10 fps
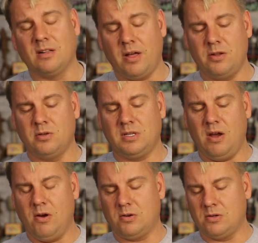A lot of those
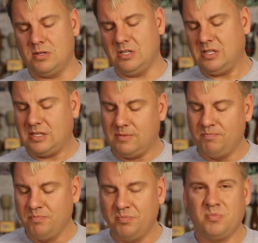characters just
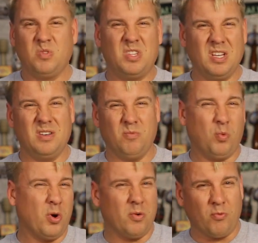
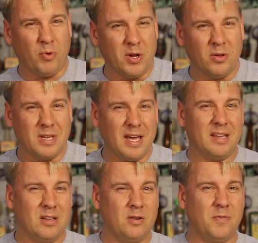weren't real yet
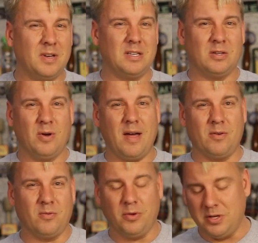in the new 52,
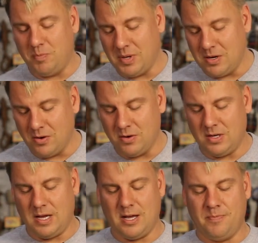haven't really appeared.
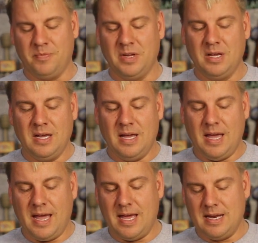
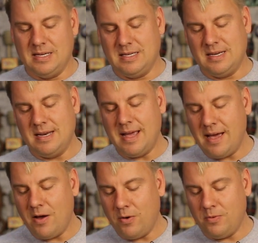And
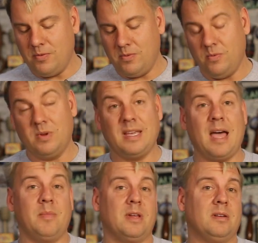now,
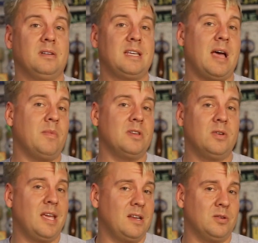Catman. Catman, you
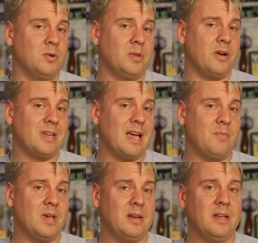can't do it without
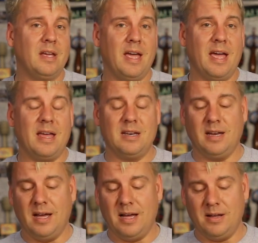Catman. And
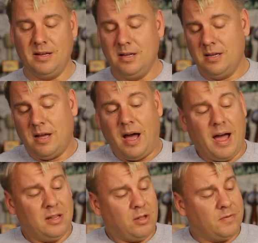
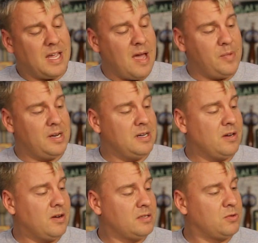I loved Catman in
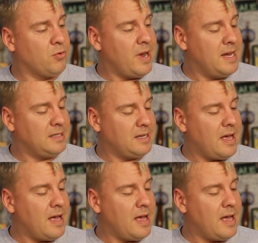here. It's great.